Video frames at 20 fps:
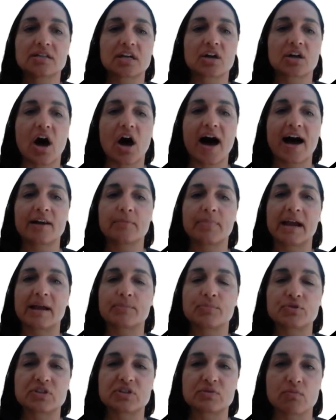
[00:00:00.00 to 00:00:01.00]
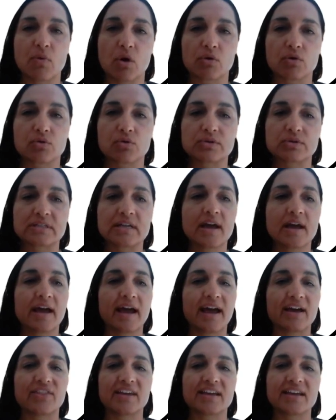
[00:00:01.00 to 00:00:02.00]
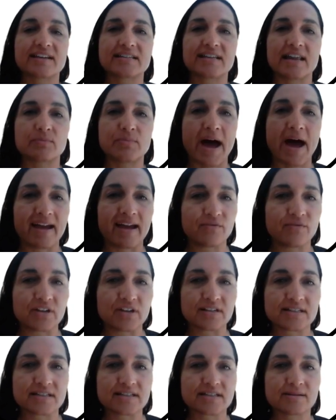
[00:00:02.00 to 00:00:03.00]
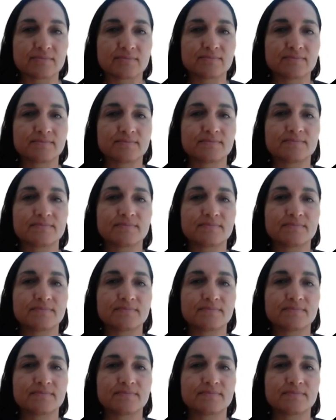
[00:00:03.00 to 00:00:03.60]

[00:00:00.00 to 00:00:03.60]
to guide people's morals, ethics, and behaviours.